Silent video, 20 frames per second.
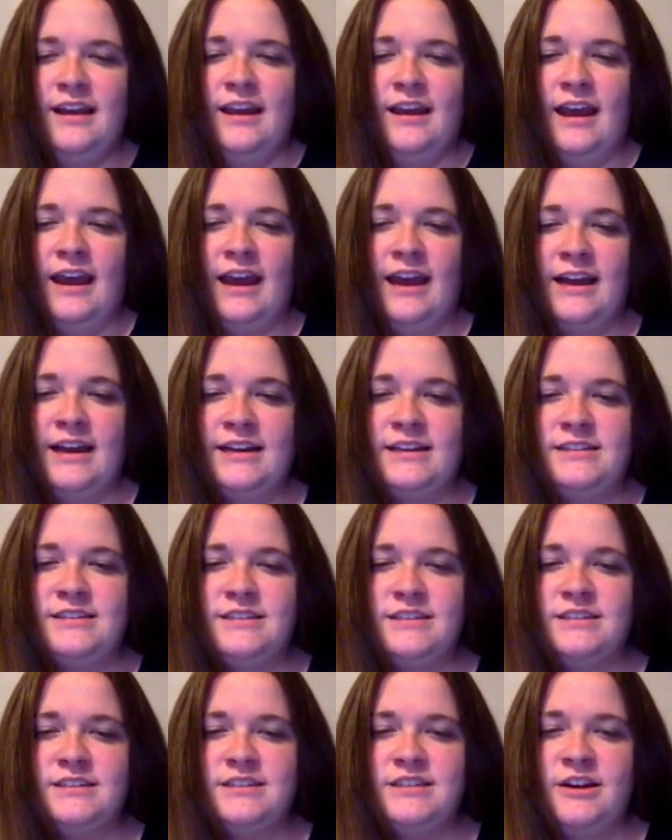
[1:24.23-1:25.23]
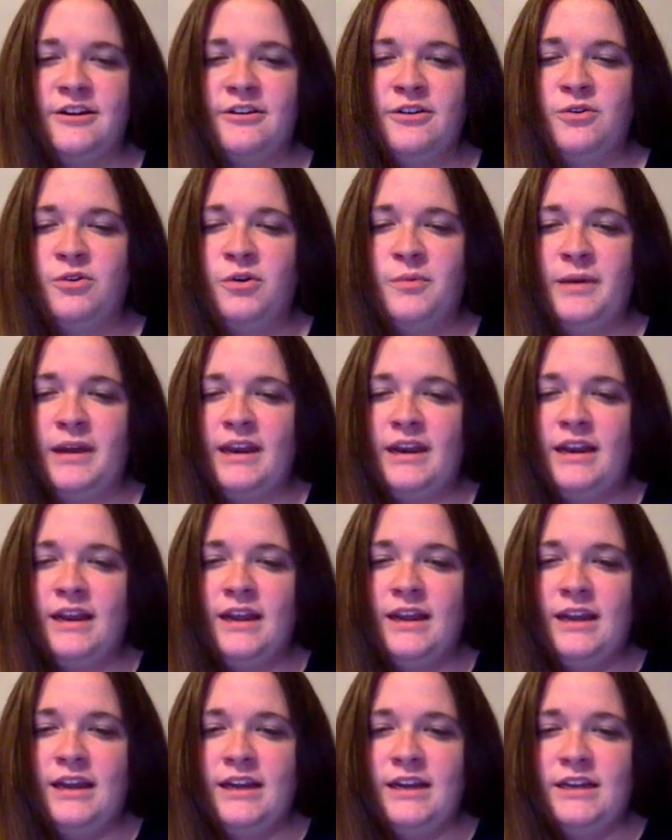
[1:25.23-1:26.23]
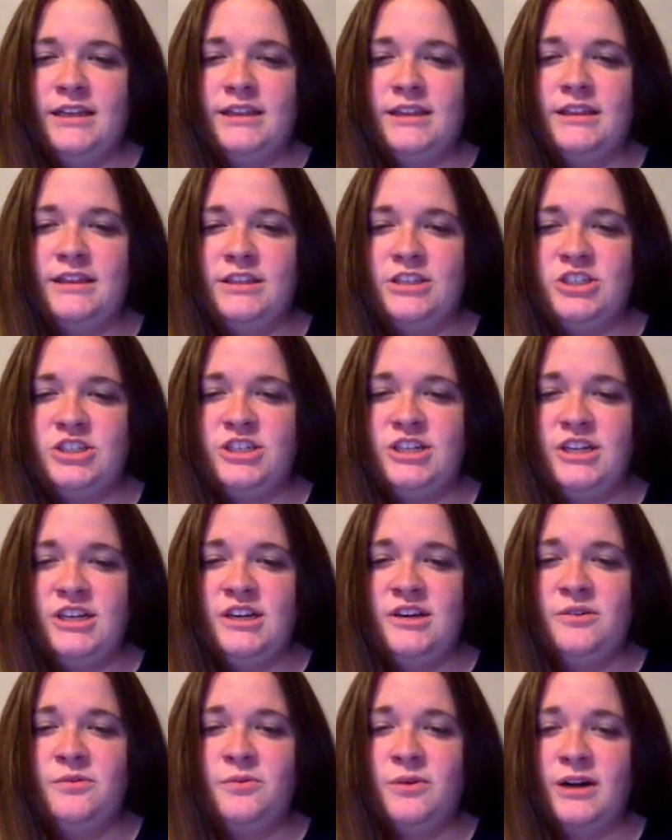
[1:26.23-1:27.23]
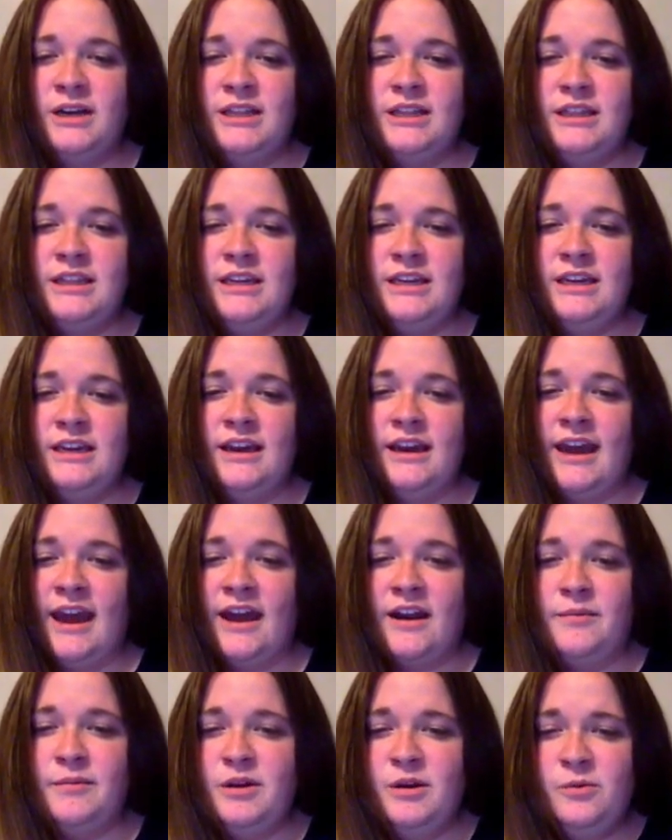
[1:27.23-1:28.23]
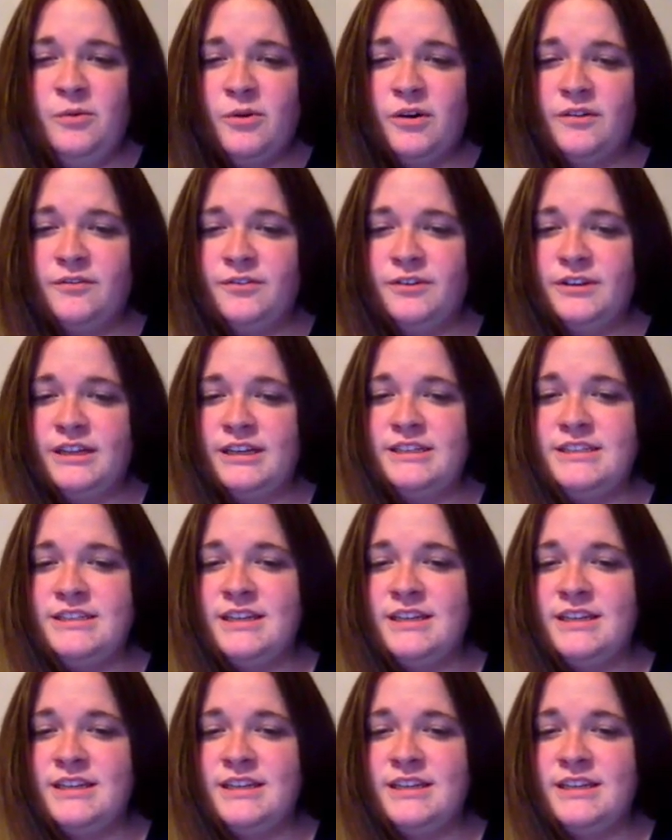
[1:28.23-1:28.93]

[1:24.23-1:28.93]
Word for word: as Sarah Norman. She won the Academy Award for this